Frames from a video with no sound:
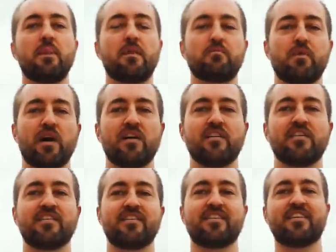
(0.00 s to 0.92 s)
But
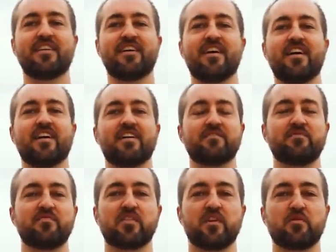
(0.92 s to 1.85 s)
Um,
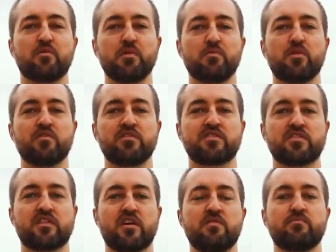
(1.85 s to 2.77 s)
there will be more of this
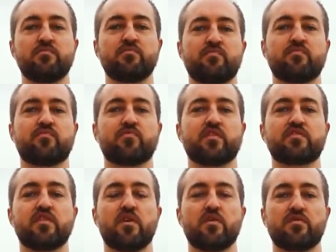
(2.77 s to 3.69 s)
to come. So